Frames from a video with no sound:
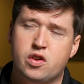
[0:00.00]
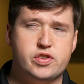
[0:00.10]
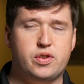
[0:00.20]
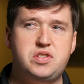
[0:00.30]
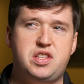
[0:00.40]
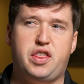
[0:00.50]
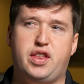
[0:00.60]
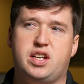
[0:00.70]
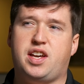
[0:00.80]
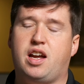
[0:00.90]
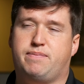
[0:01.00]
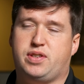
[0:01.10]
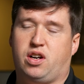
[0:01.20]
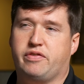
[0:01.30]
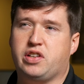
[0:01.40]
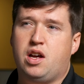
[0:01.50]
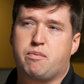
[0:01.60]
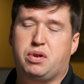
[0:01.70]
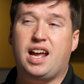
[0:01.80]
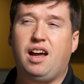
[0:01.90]
So those are the things I observed.
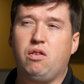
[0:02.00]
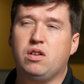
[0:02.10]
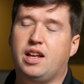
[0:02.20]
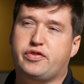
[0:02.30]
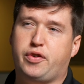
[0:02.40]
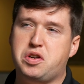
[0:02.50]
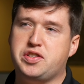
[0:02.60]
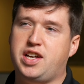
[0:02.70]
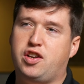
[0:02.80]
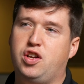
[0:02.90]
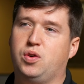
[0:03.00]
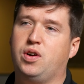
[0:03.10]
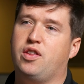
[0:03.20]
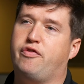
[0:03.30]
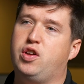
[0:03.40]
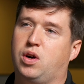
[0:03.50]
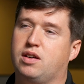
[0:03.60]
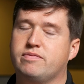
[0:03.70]
But now let's focus on you, the viewer.